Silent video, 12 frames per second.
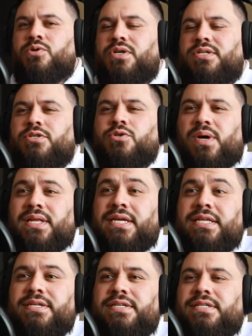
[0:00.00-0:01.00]
choice is
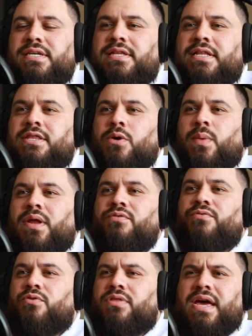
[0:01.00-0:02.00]
quite interesting that they
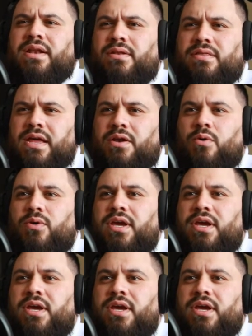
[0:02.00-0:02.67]
went for that